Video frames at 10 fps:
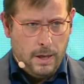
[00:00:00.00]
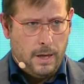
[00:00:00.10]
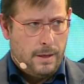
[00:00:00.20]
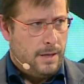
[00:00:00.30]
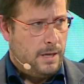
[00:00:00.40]

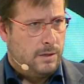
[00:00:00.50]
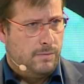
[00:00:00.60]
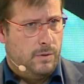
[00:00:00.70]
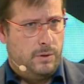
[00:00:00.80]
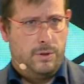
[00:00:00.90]
and thanks
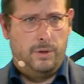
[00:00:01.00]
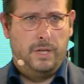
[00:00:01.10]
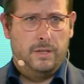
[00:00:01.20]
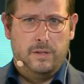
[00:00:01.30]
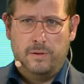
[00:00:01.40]
for
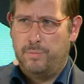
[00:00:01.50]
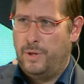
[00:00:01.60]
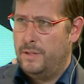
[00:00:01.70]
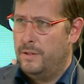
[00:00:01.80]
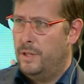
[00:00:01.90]
joining this
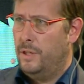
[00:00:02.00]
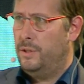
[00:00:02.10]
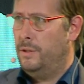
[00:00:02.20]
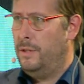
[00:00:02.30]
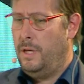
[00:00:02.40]

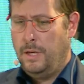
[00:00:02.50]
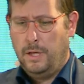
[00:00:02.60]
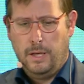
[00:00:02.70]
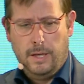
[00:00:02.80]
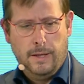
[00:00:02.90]
presentation.
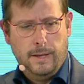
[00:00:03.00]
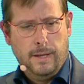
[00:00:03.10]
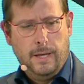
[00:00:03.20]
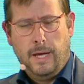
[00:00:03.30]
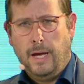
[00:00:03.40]

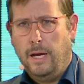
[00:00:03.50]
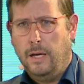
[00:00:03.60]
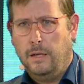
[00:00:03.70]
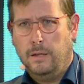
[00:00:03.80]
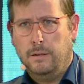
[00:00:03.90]

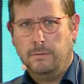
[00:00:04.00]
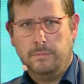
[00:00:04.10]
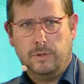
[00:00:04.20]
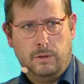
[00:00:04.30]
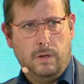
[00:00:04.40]
Uh,
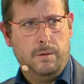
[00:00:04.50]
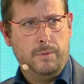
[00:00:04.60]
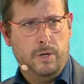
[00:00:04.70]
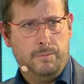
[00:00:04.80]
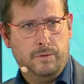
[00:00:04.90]
so I'm
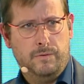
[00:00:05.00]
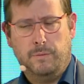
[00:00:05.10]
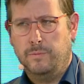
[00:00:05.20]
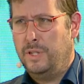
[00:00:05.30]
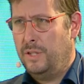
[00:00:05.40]
Hermann
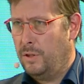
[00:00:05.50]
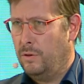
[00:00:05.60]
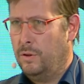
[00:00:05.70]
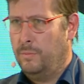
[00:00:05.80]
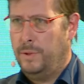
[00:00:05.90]
from
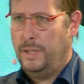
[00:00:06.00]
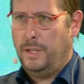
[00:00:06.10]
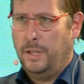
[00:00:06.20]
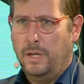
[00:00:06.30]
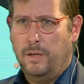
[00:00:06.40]
Distran
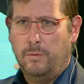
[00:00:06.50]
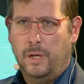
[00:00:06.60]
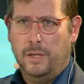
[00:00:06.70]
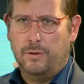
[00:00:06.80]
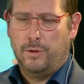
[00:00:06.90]
Company, and I
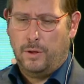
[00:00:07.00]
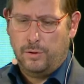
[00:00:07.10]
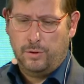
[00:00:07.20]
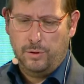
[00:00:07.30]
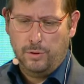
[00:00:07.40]
will
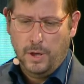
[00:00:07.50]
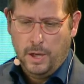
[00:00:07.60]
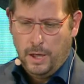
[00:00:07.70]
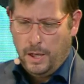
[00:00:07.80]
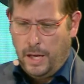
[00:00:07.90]
introduce you
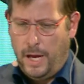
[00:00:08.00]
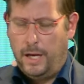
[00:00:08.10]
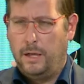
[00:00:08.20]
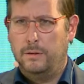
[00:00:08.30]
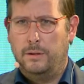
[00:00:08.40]

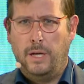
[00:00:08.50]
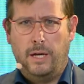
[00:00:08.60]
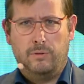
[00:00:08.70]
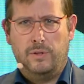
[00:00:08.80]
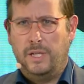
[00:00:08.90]
uh, the
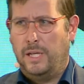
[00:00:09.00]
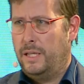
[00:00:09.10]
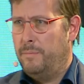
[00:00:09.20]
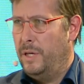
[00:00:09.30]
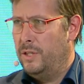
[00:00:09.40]
acoustic
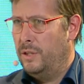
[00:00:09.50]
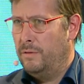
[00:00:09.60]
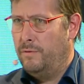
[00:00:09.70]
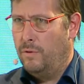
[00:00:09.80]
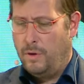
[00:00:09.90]
leak
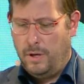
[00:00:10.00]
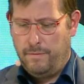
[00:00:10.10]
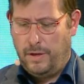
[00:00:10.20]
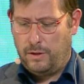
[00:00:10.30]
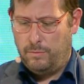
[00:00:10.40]
imaging for
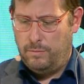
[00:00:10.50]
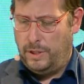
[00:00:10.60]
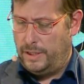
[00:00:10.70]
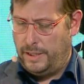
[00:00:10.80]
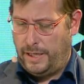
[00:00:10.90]
vacuum
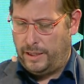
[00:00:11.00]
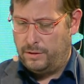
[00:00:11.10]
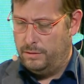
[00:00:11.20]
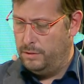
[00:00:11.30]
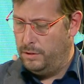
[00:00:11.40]
leak
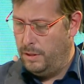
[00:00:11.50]
detection.